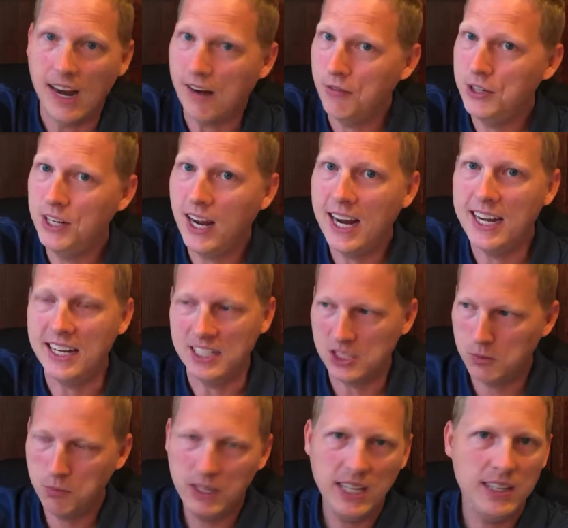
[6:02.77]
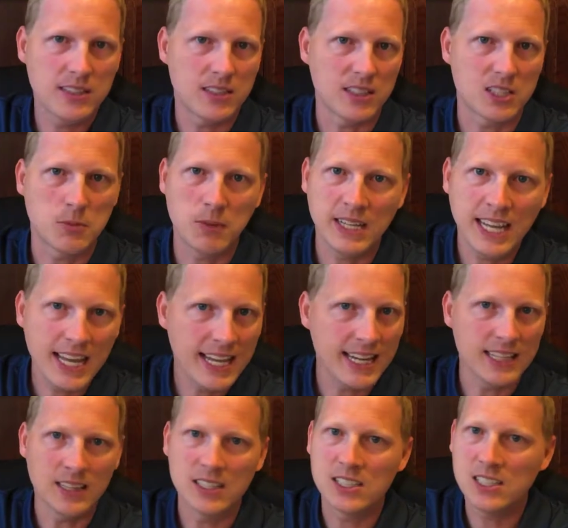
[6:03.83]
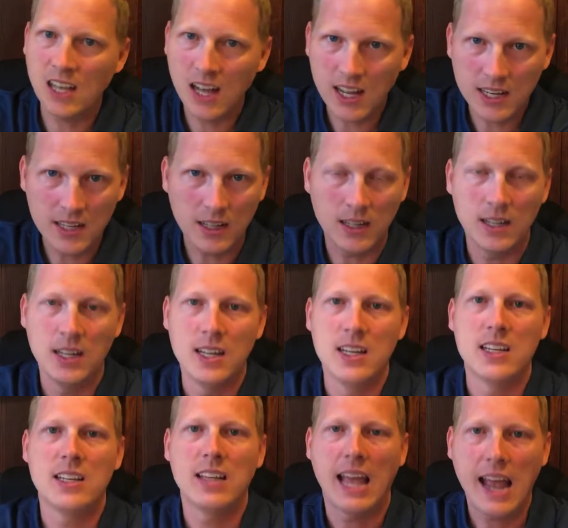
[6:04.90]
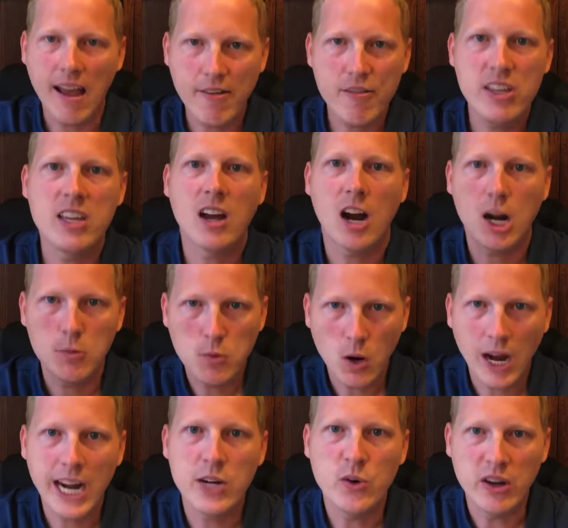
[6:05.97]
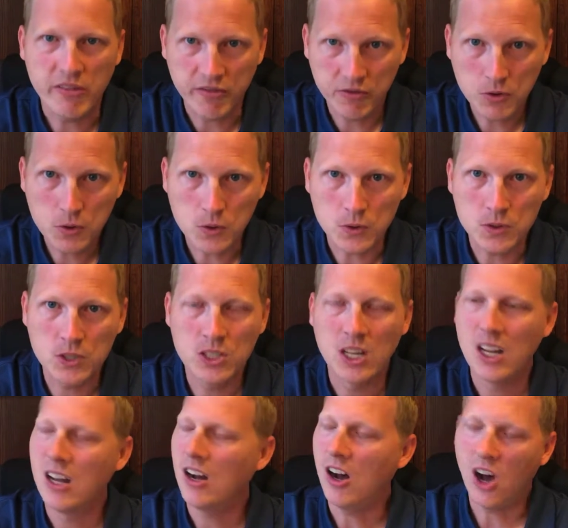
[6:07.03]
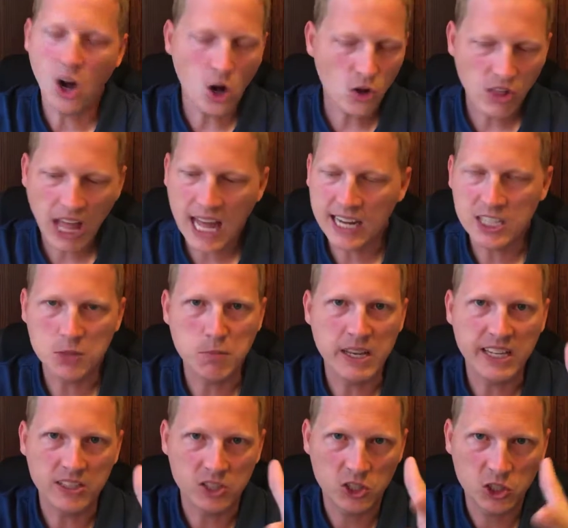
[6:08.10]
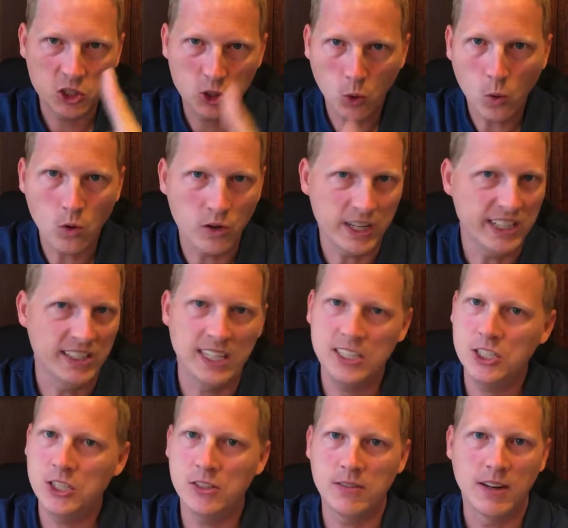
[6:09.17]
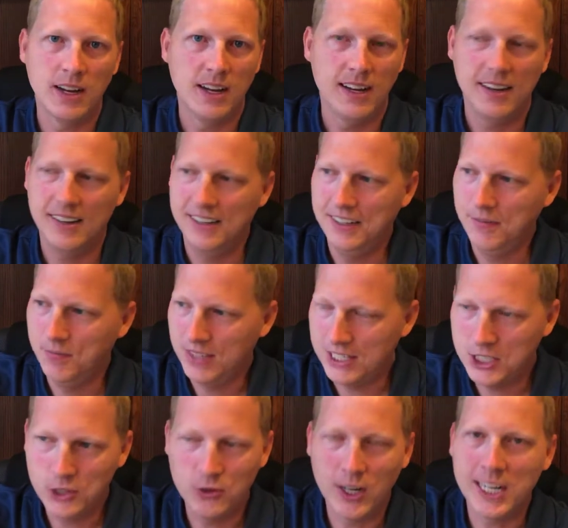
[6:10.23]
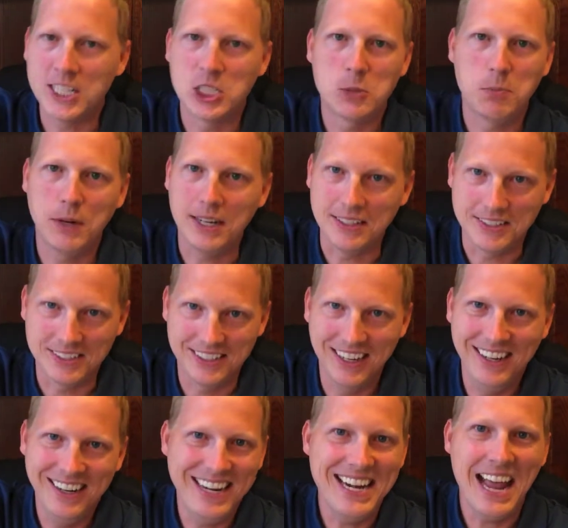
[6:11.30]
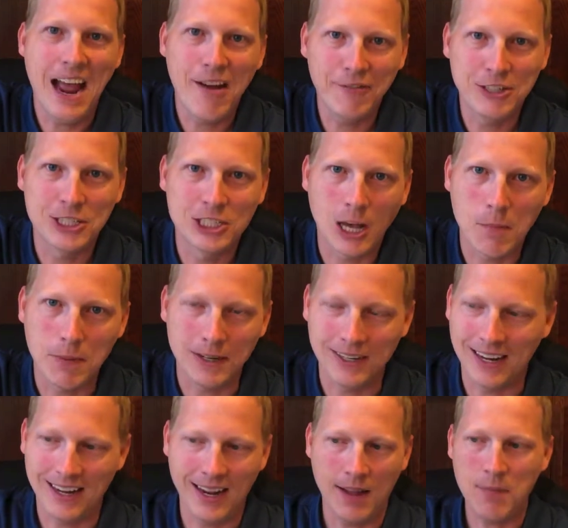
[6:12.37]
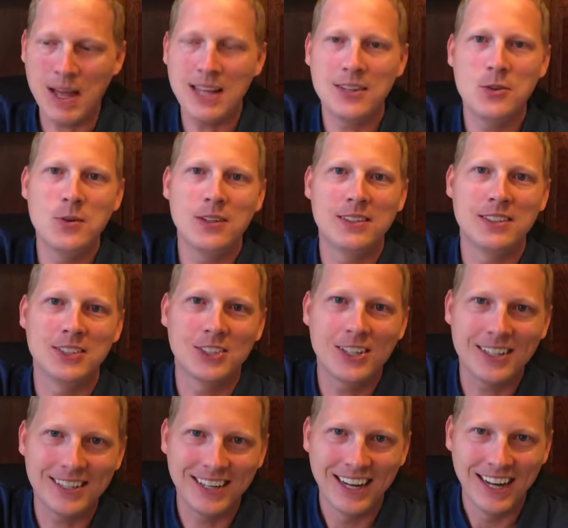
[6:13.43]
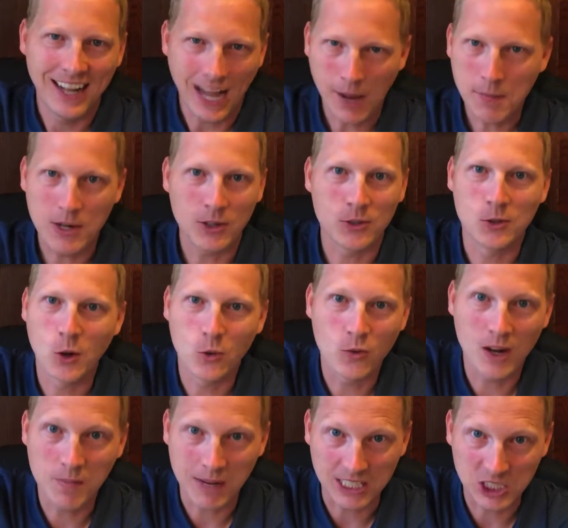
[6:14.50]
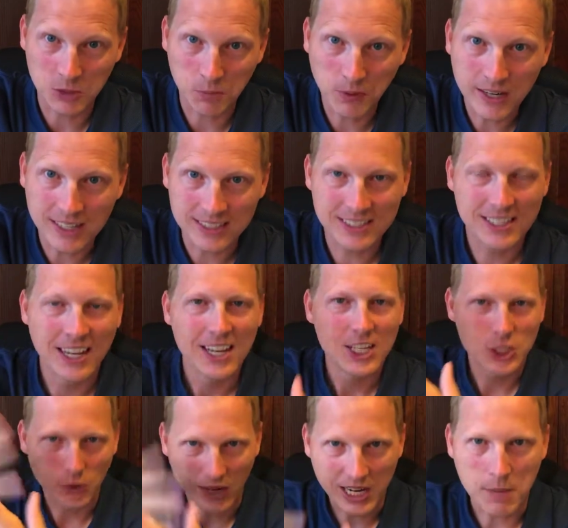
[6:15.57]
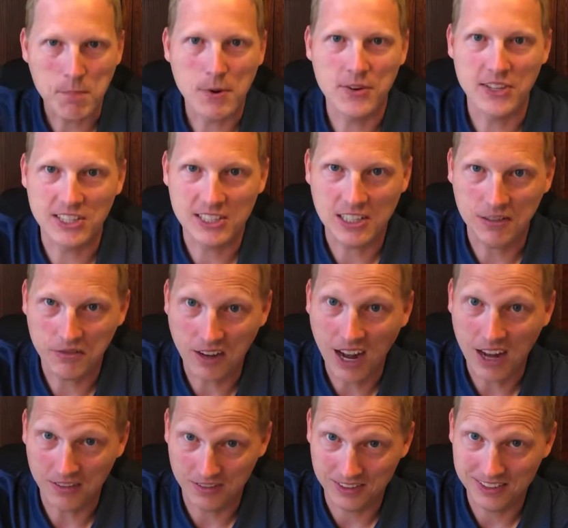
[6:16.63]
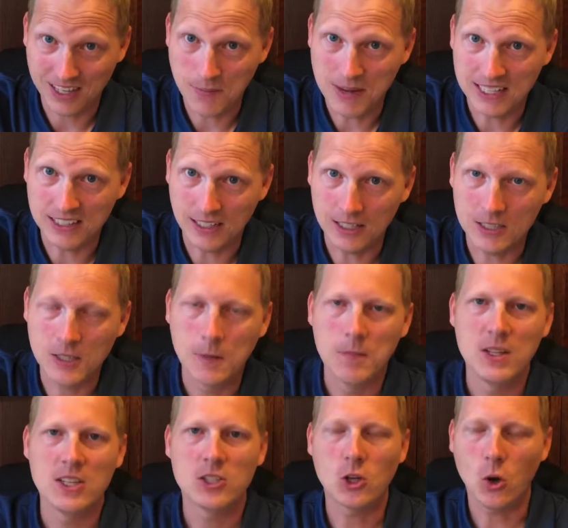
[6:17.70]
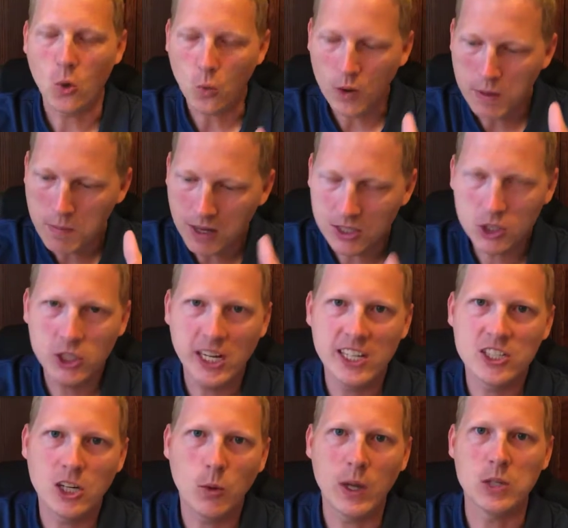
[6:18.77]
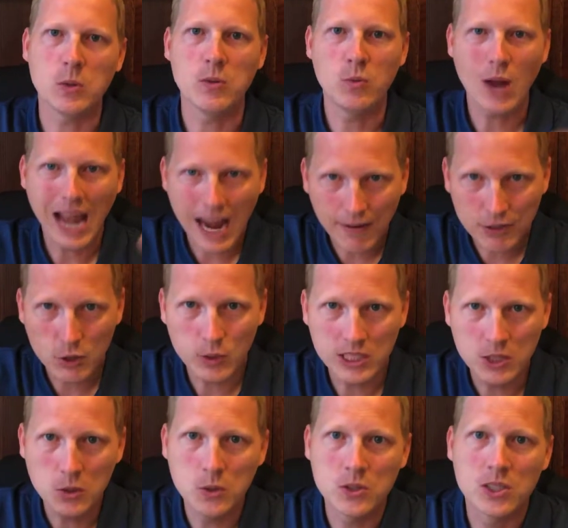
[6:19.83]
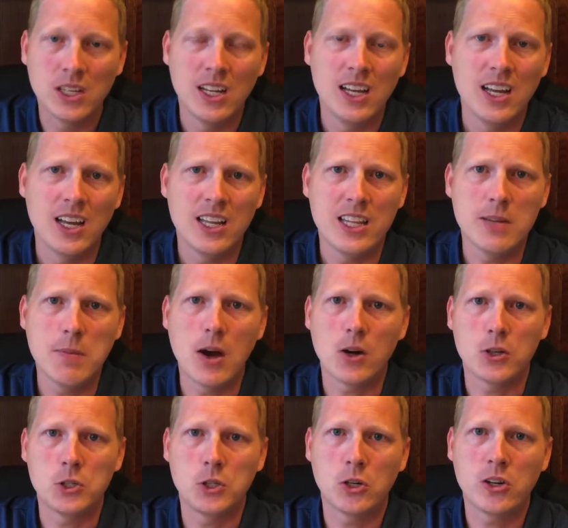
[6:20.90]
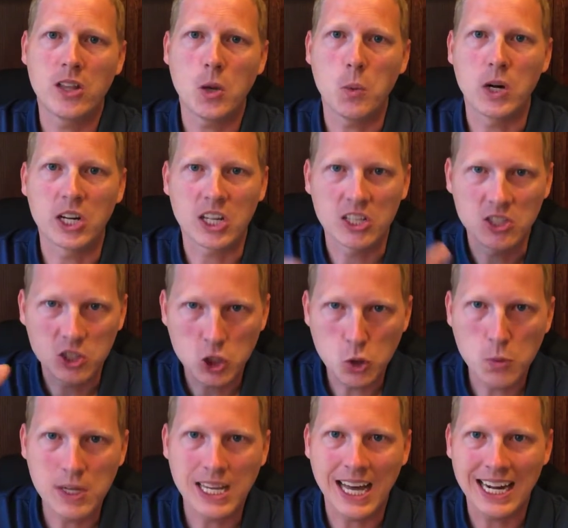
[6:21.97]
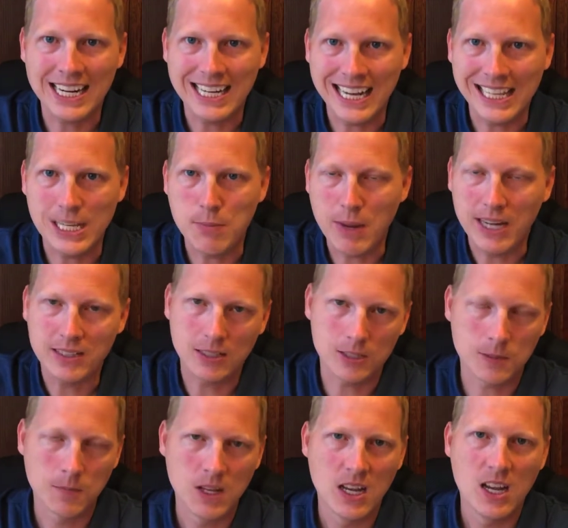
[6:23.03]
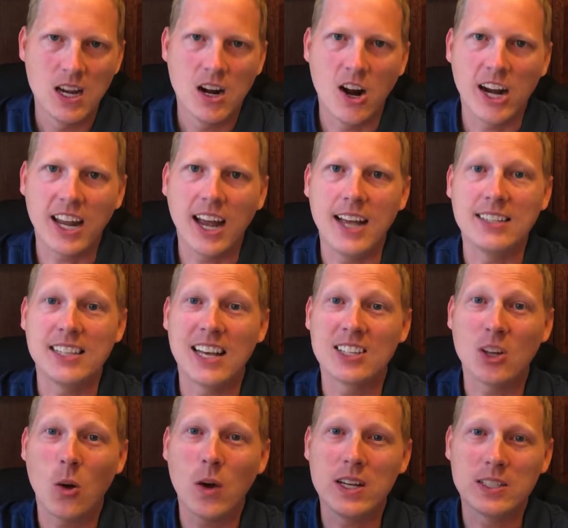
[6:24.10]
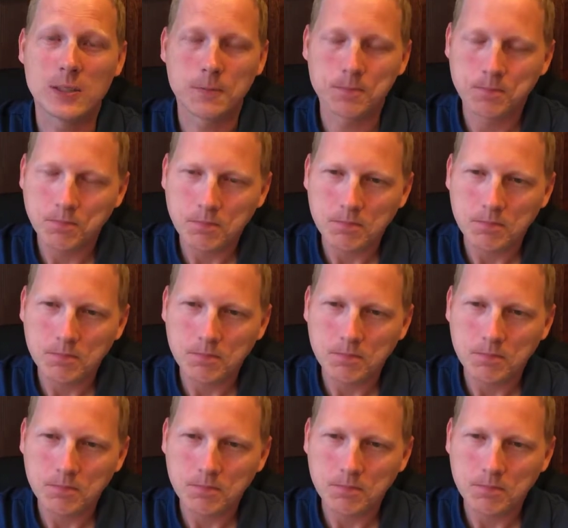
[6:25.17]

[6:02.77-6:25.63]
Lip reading: every night is pizza, spaghetti, lasagna, heavy carbohydrate foods, all that is being stored unless you're running sprints right after supper. You're like, I'm not doing dessert, I'm gonna go run my sprints so I can burn this stuff off. Does that make sense? So we must change our ways. We have to reduce the amount of sugar that we're consuming on a daily basis. All right, guys, as always,